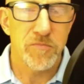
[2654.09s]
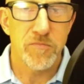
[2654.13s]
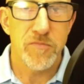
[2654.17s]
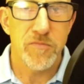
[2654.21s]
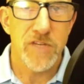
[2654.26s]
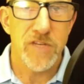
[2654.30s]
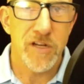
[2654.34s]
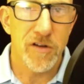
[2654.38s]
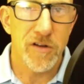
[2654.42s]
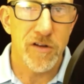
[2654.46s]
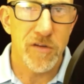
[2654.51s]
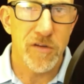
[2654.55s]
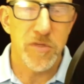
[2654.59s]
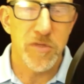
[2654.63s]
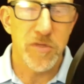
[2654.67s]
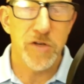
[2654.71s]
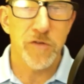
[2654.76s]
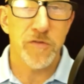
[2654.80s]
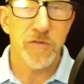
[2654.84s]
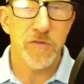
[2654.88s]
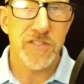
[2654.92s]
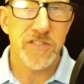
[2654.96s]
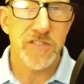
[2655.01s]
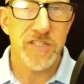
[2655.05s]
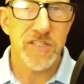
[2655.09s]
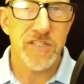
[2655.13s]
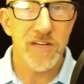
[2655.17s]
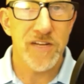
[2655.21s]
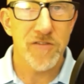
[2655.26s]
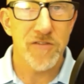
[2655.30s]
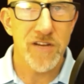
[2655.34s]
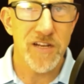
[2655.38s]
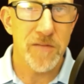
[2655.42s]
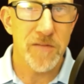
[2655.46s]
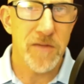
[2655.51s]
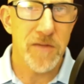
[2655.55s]
you know, in a beautiful
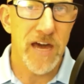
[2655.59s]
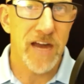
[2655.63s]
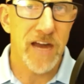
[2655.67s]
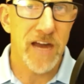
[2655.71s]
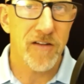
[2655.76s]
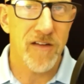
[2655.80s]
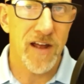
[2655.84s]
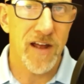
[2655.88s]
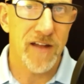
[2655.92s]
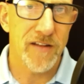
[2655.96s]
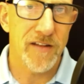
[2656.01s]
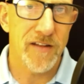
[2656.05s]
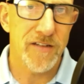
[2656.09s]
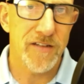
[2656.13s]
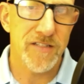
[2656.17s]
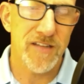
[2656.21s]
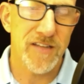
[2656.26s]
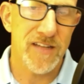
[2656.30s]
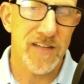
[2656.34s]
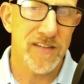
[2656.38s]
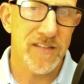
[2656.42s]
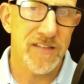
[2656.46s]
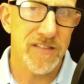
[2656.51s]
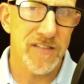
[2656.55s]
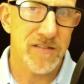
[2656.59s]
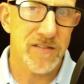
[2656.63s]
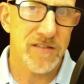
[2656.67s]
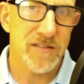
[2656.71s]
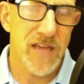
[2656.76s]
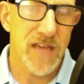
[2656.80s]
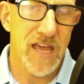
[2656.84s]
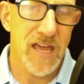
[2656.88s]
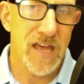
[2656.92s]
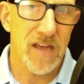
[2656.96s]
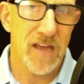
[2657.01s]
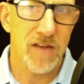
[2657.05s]
scenery in the background, there's like this
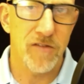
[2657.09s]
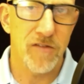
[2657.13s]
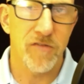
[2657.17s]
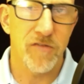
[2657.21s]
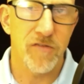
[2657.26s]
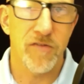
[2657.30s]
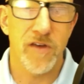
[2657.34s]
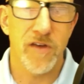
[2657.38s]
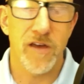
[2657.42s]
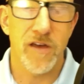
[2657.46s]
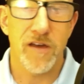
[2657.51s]
can of,